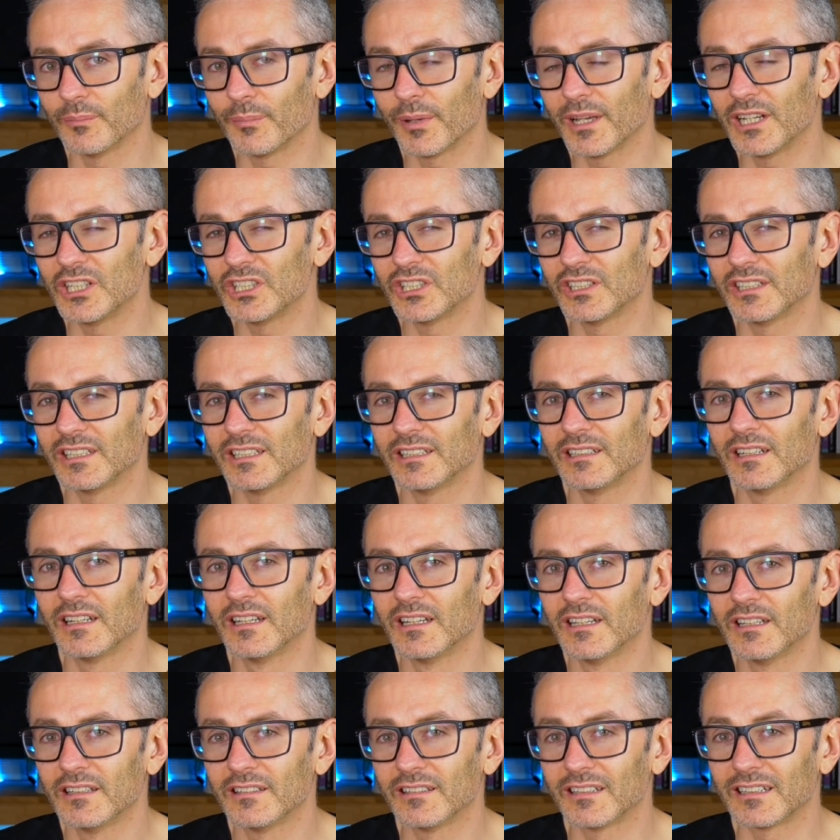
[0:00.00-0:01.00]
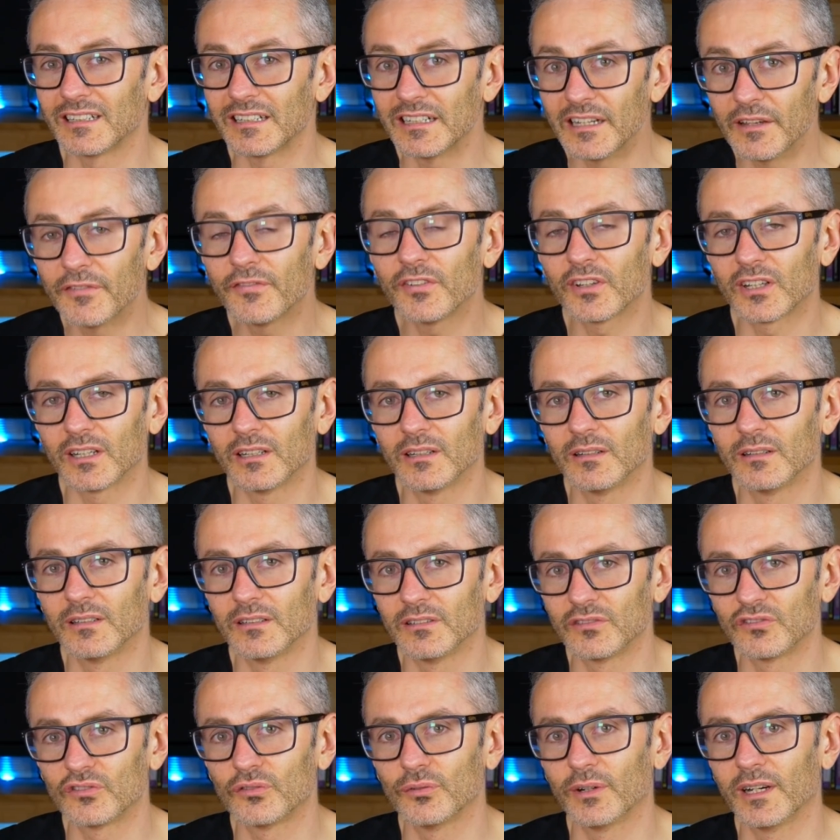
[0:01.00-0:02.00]
patient in significant
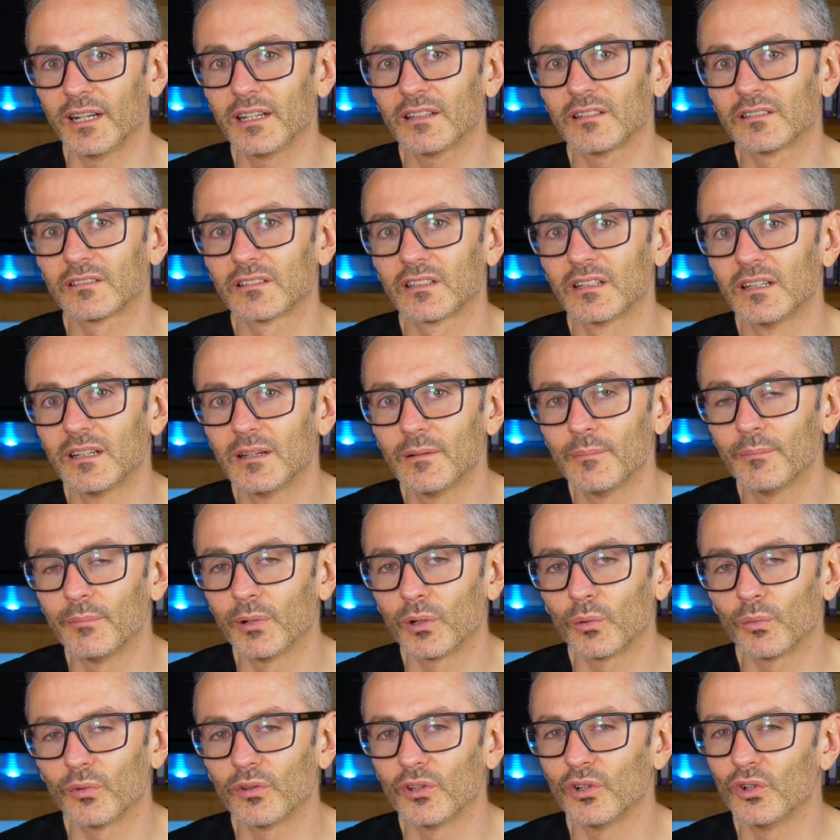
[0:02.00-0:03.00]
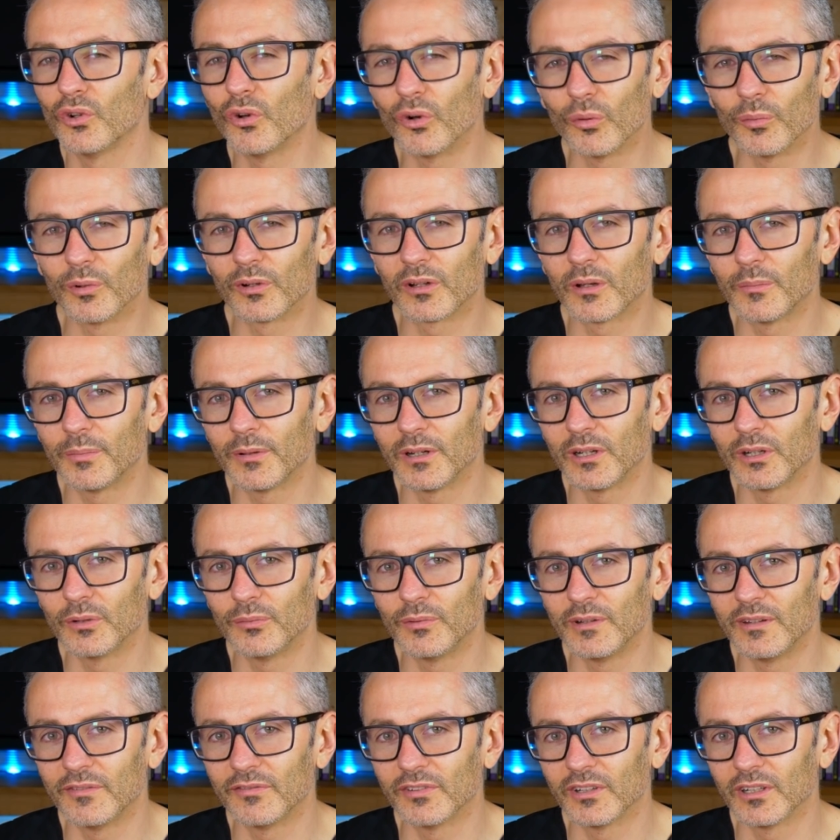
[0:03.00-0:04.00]
distress, but with a normal capillary
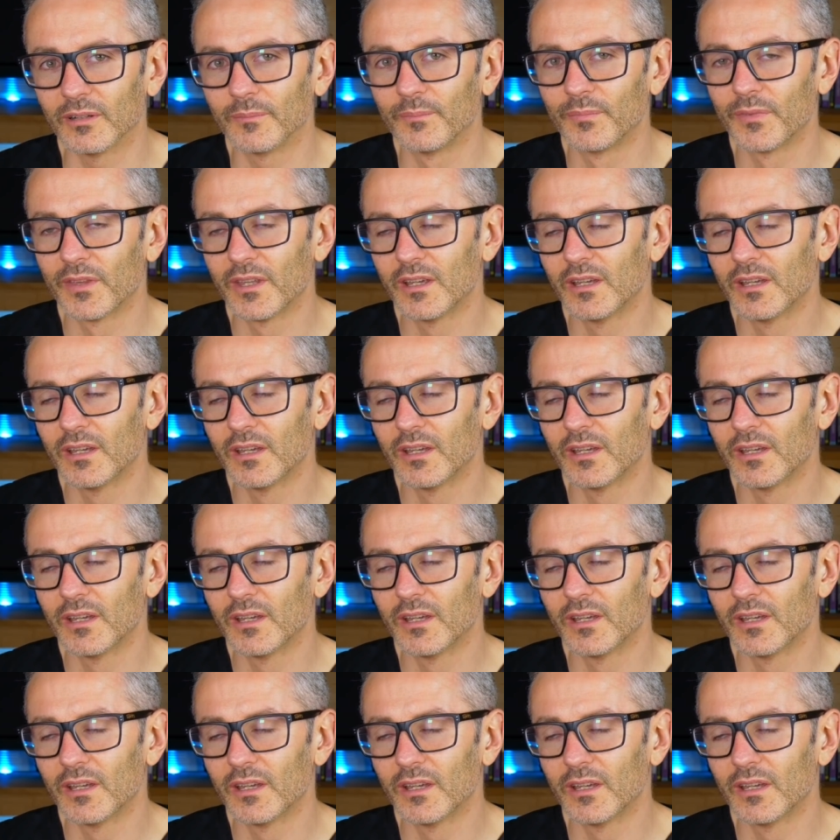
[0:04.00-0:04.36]
refill.